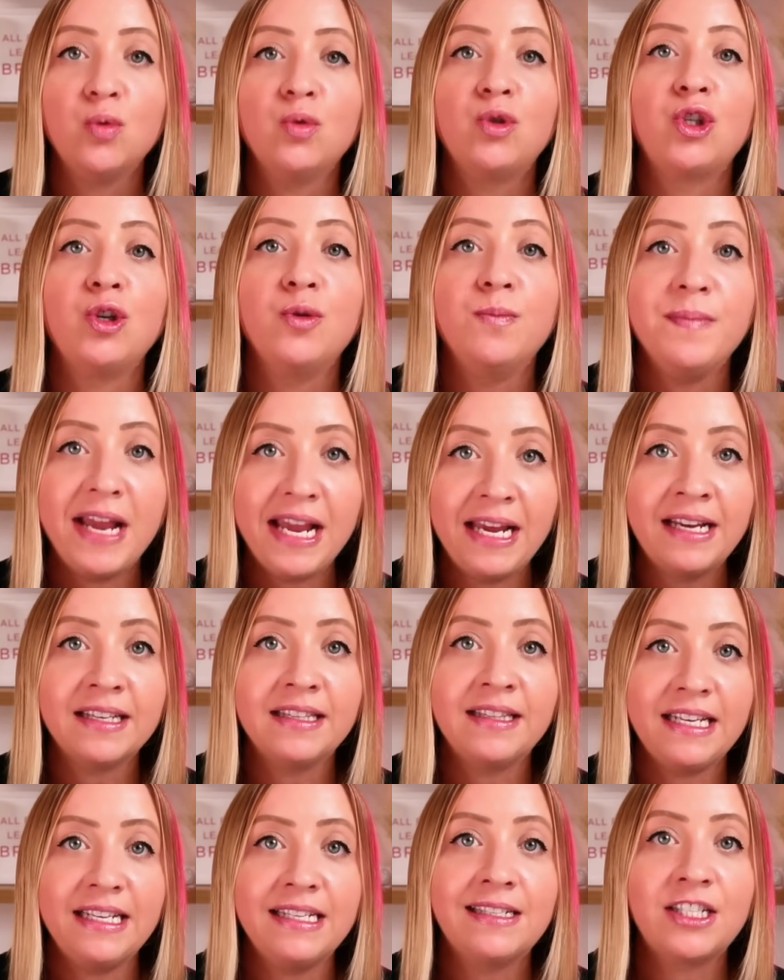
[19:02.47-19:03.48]
to make
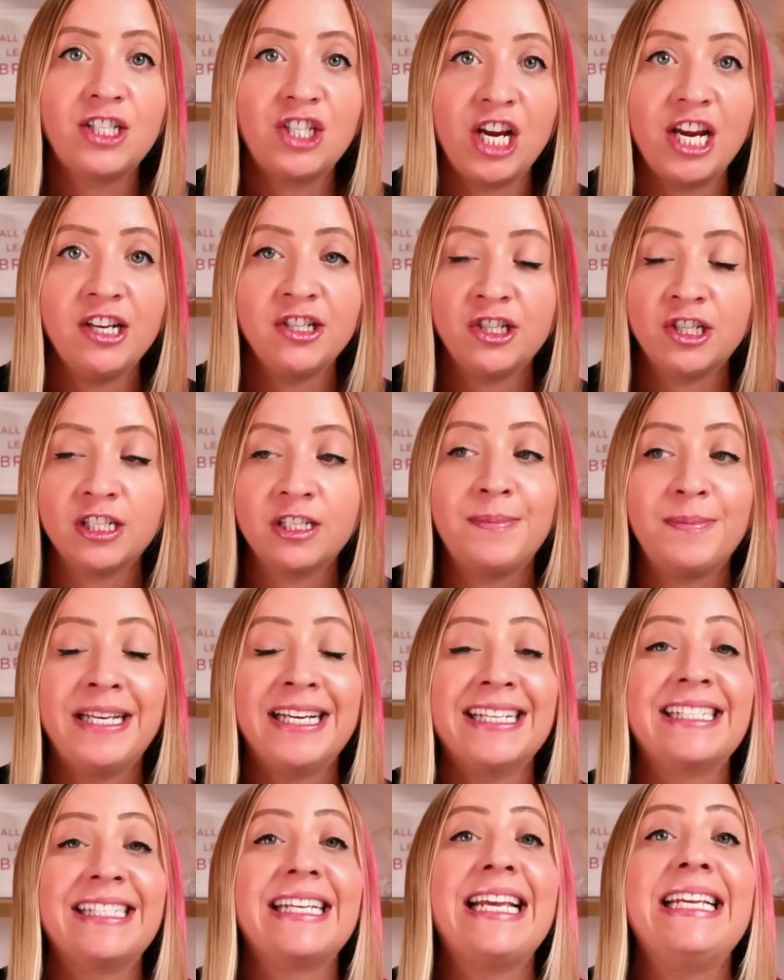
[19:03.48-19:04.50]
these changes,
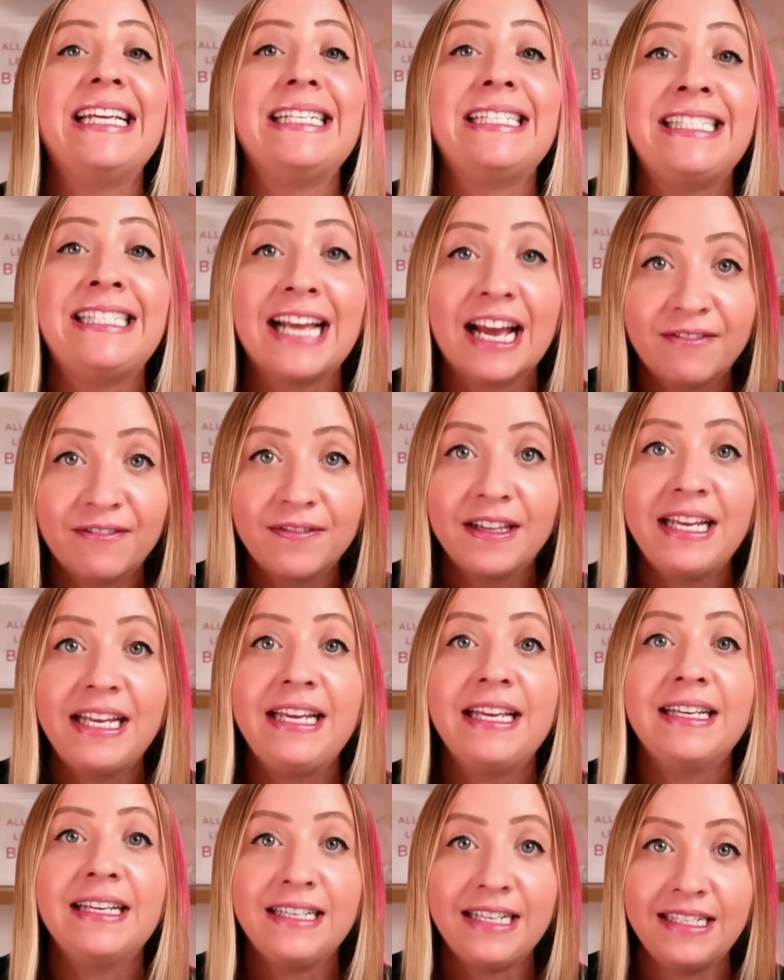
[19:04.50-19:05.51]
because it
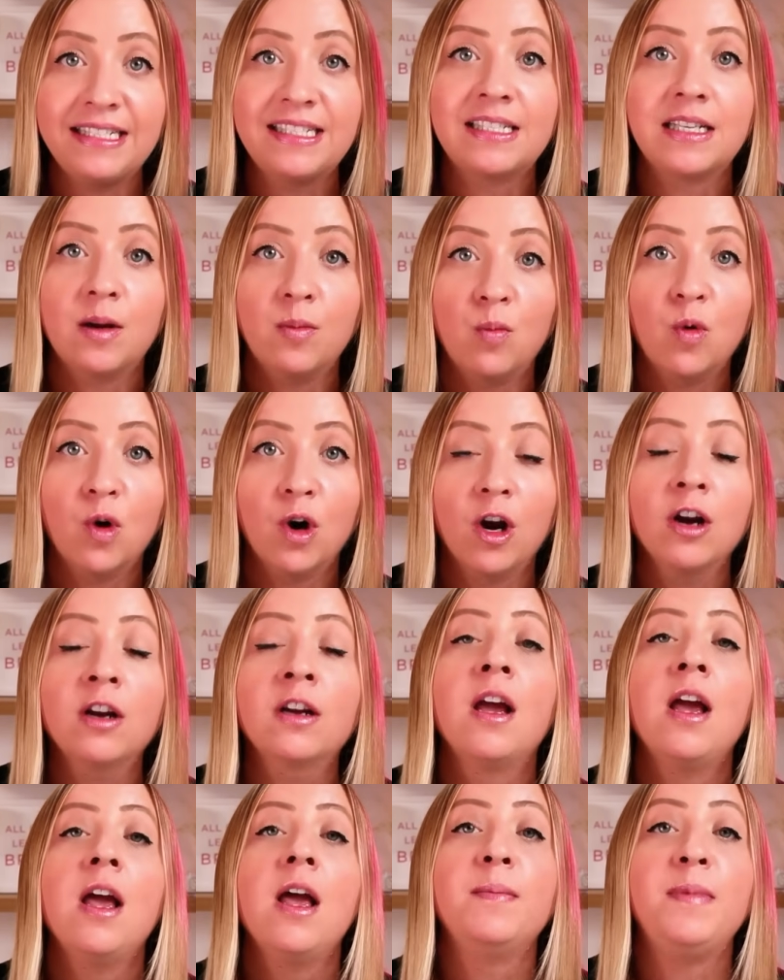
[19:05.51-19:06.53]
definitely needs some work
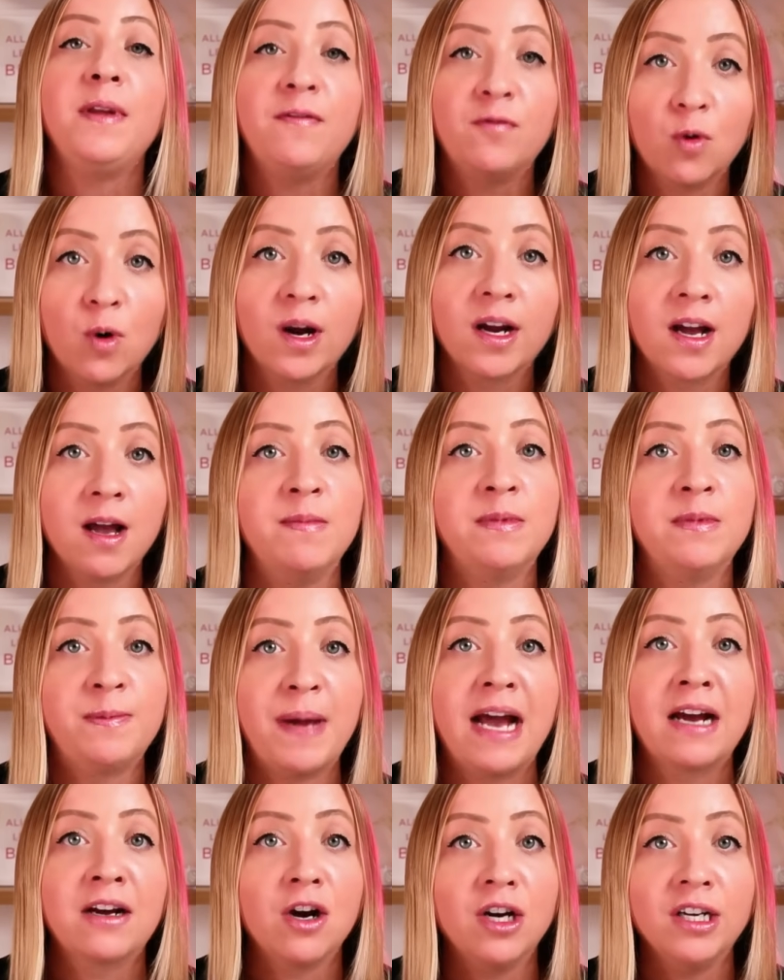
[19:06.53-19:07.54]
before it comes
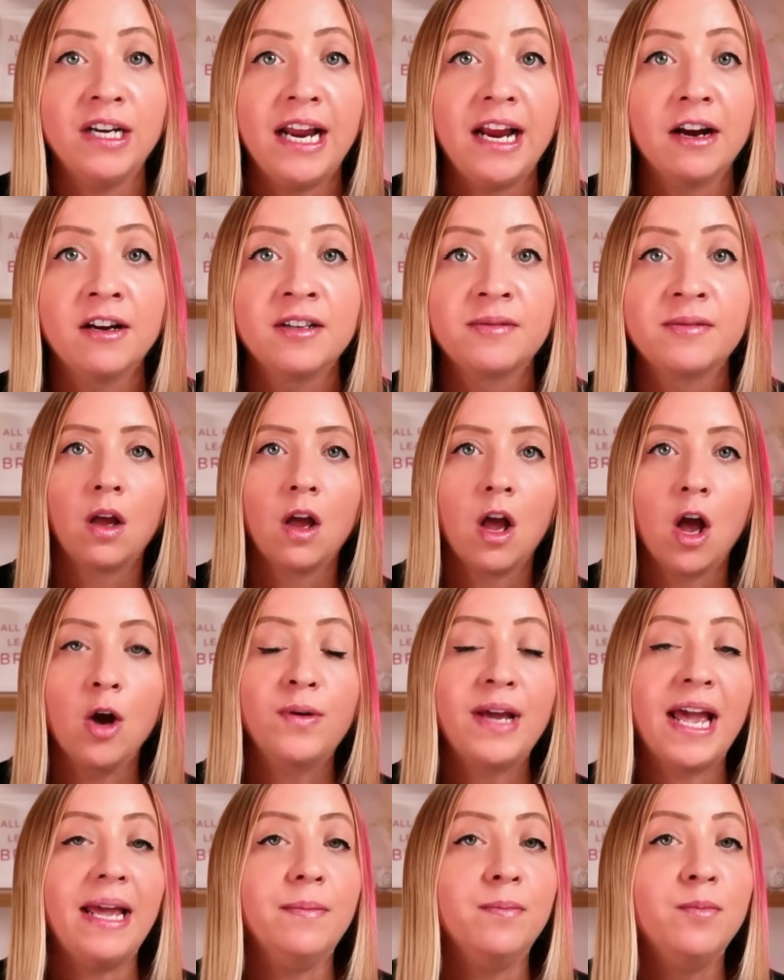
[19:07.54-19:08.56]
back on air.
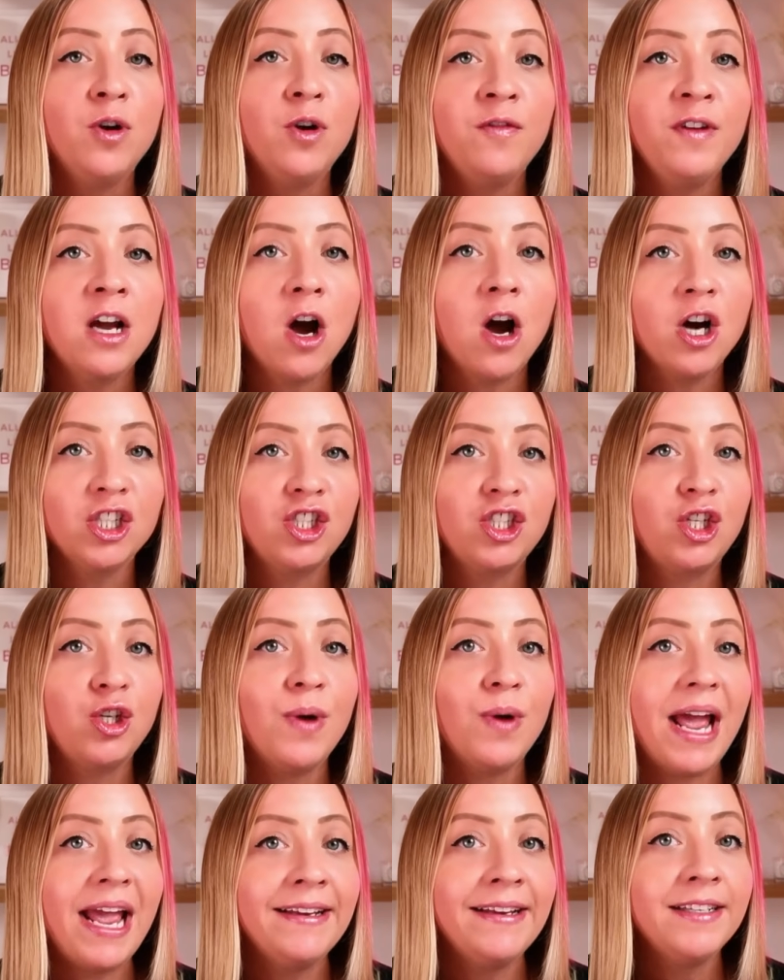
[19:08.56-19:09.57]
Okay, moving on to
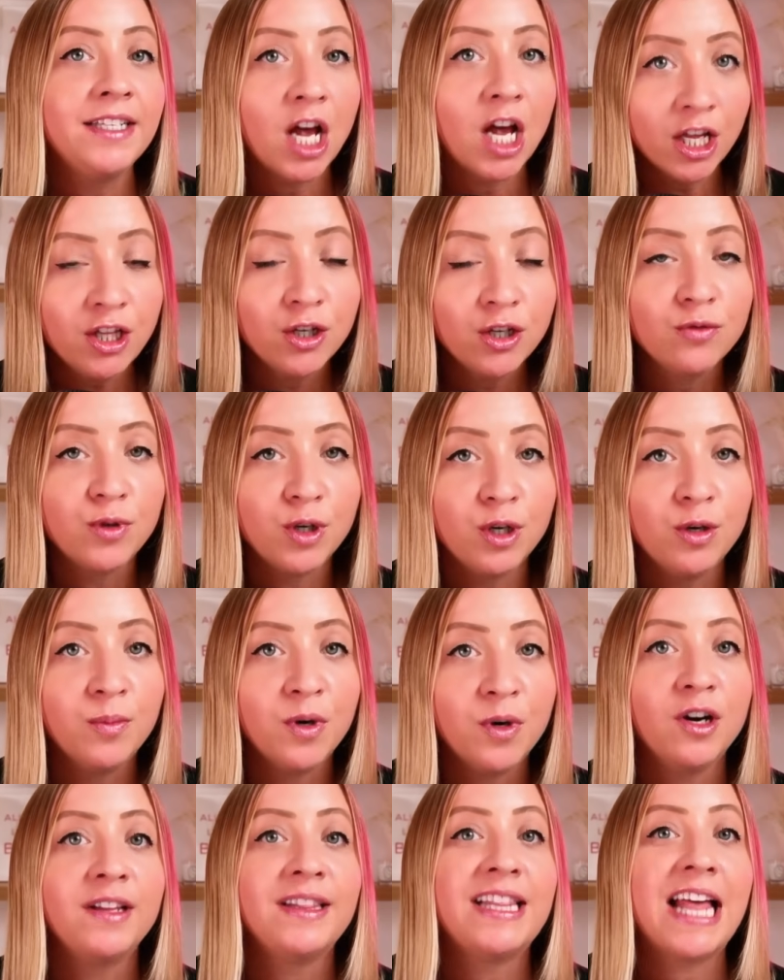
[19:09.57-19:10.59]
another
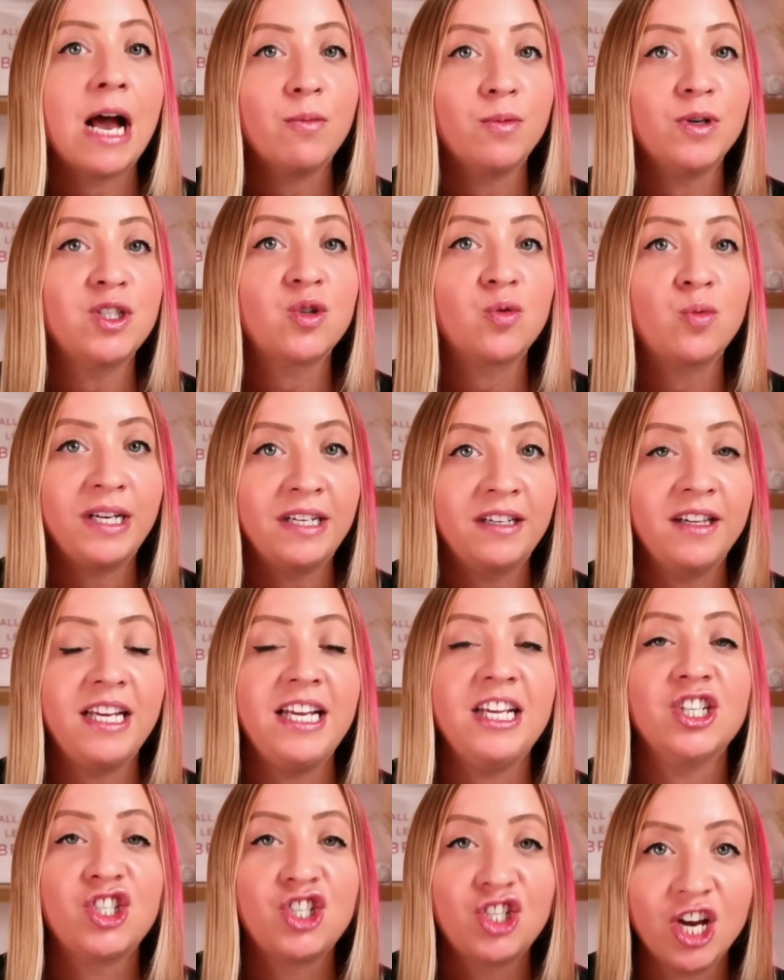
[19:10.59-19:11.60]
rumor that was
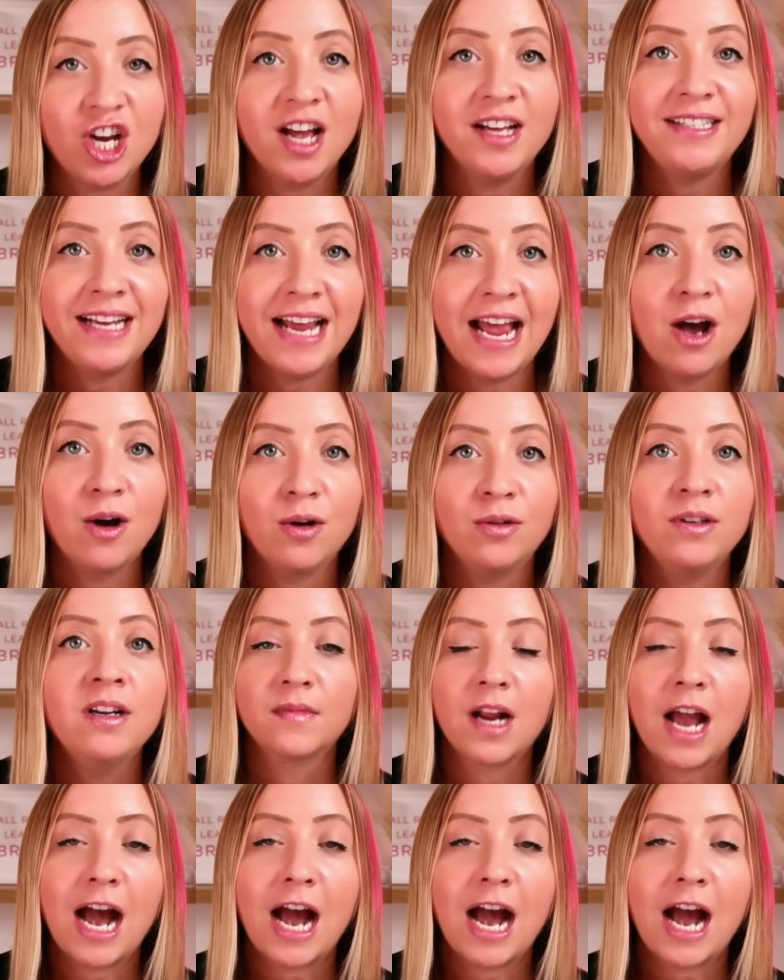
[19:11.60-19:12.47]
quickly shut down.